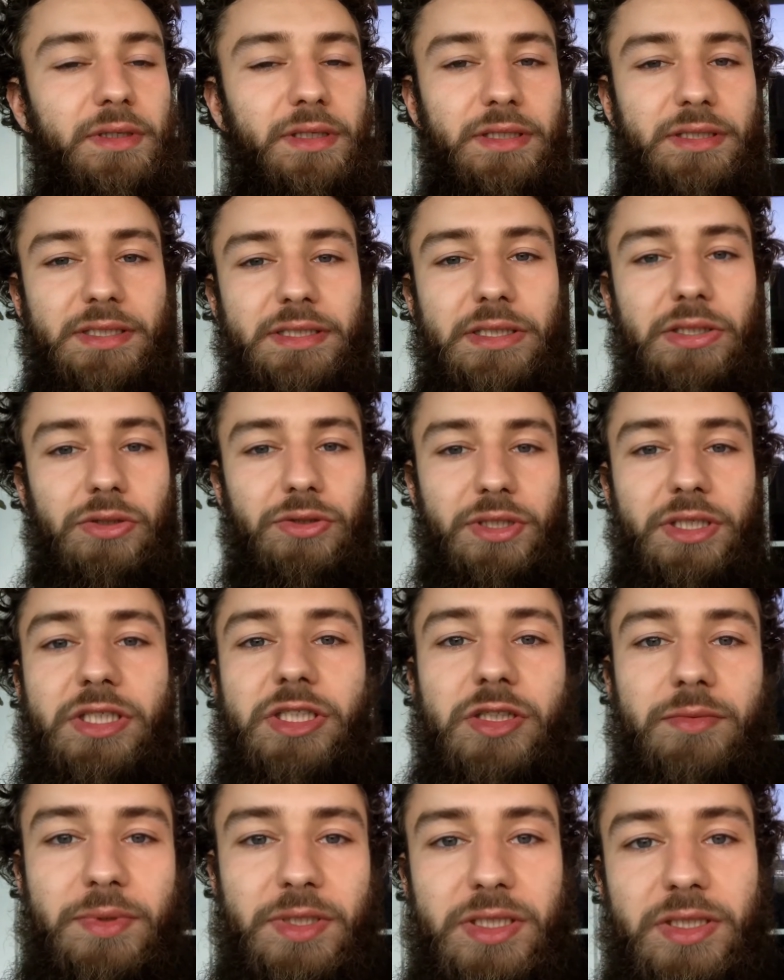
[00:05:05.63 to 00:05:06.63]
it still
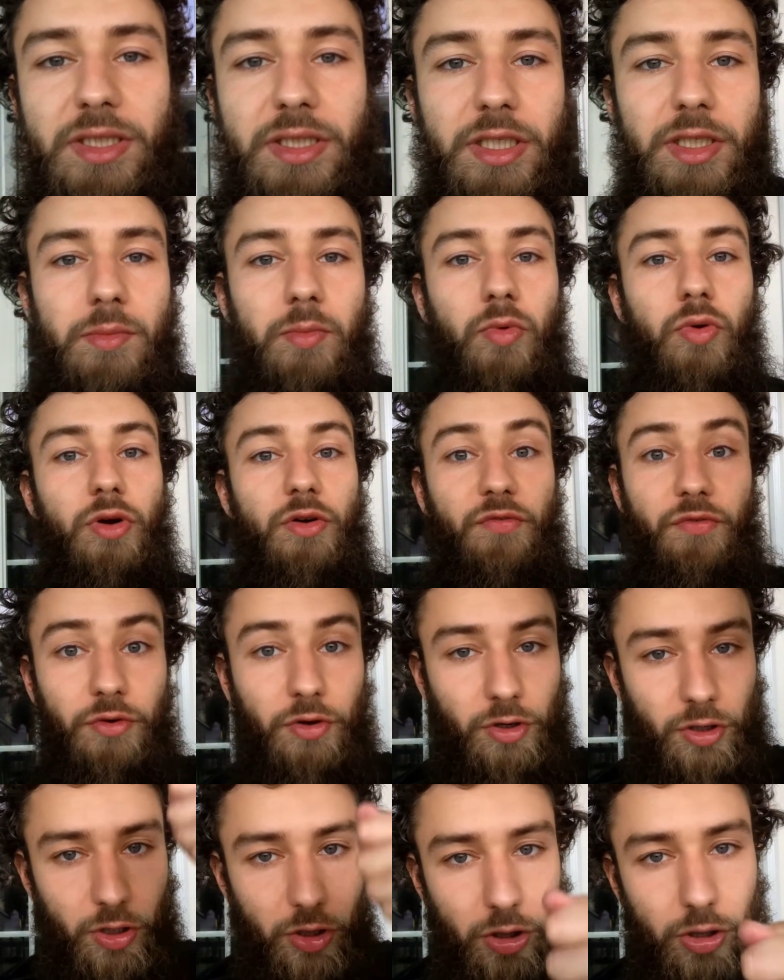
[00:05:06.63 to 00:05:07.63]
needs to be studied more
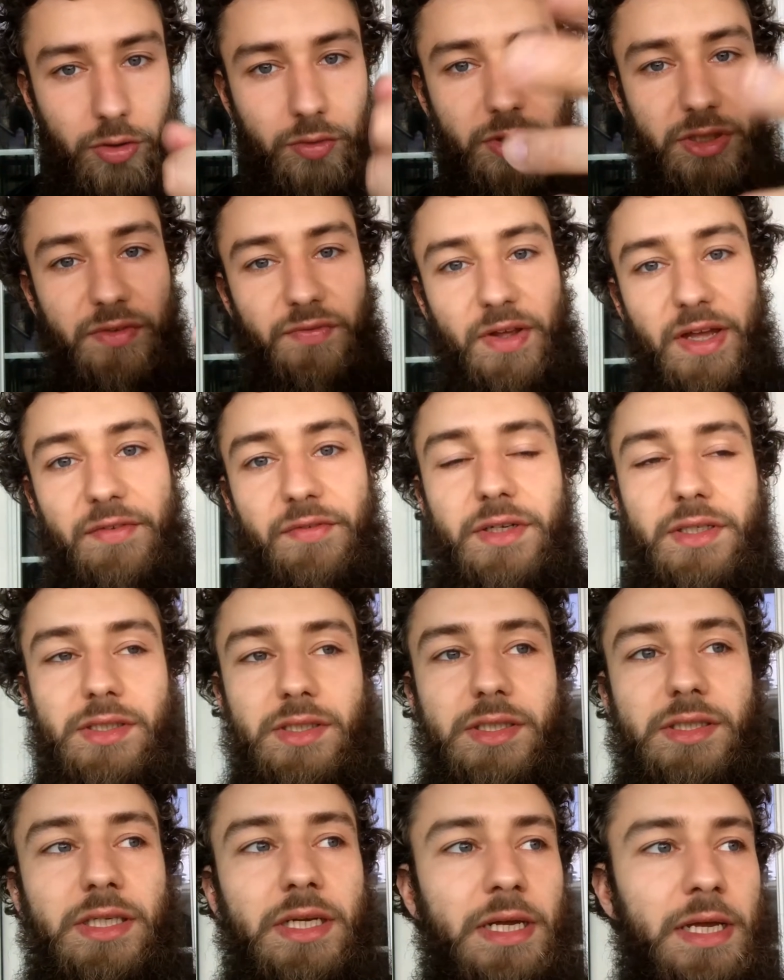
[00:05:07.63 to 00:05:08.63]
for conclusive
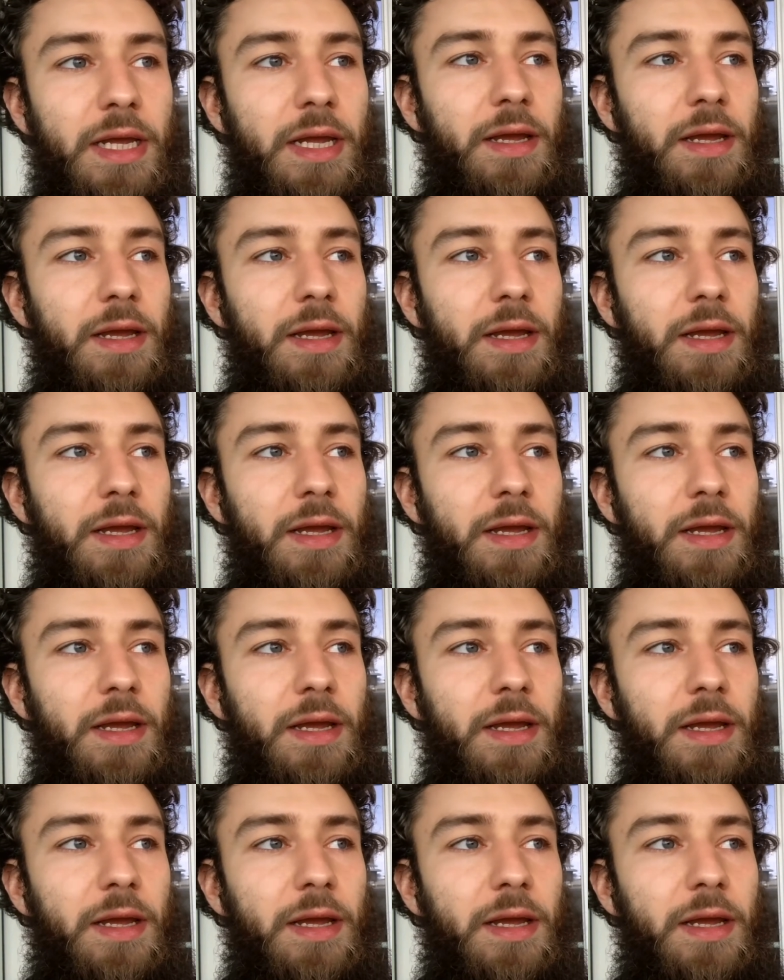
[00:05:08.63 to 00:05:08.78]
evidence.